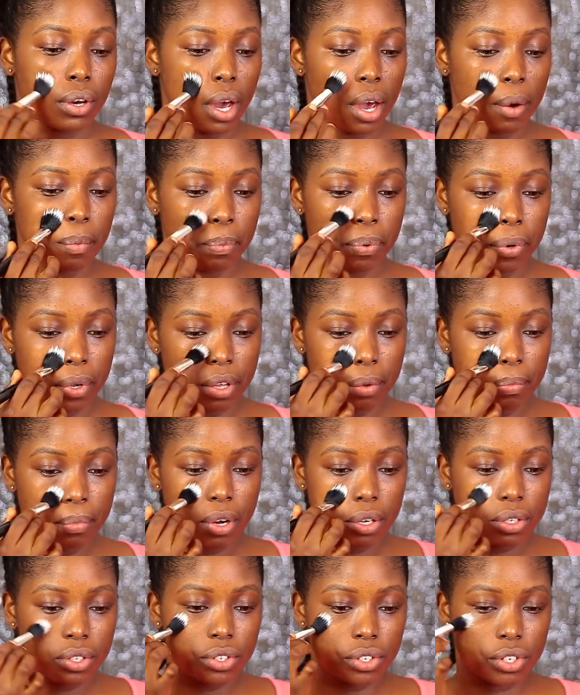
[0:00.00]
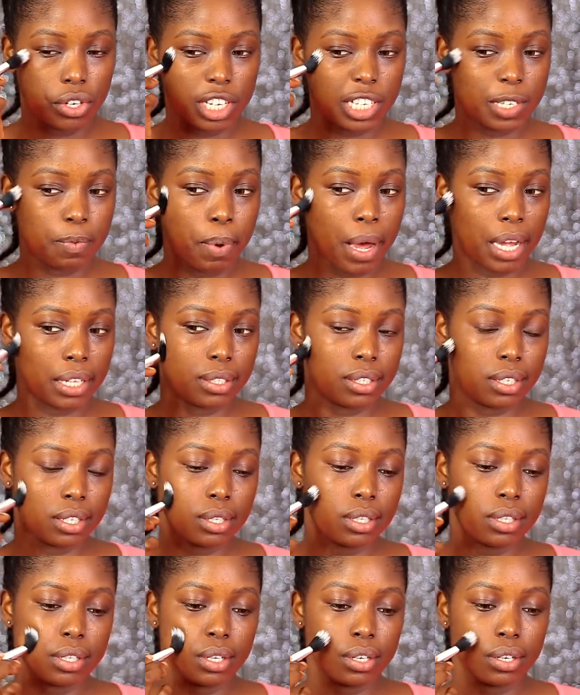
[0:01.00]
I'm pretty much just
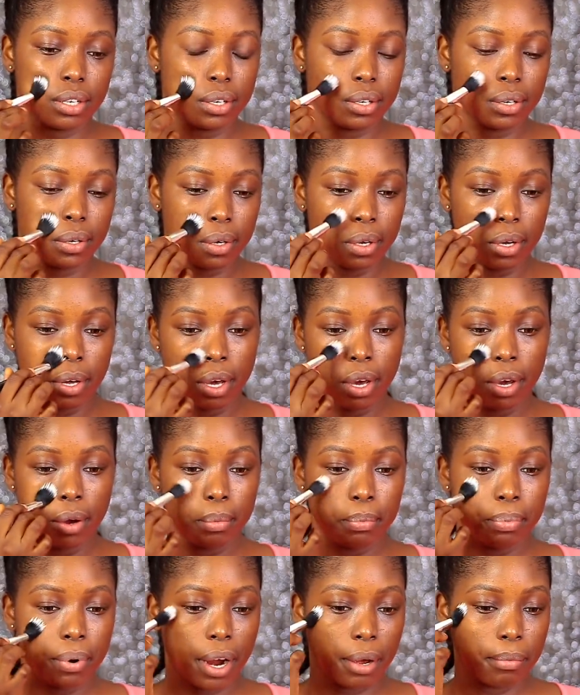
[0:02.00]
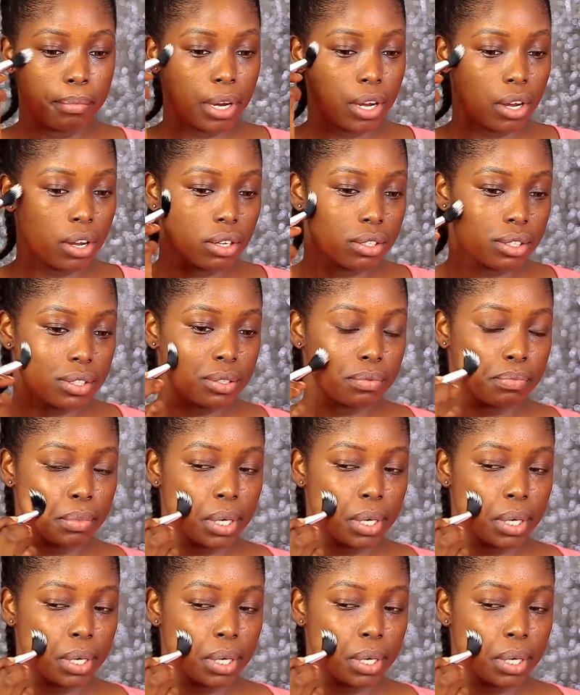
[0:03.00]
patting the primer onto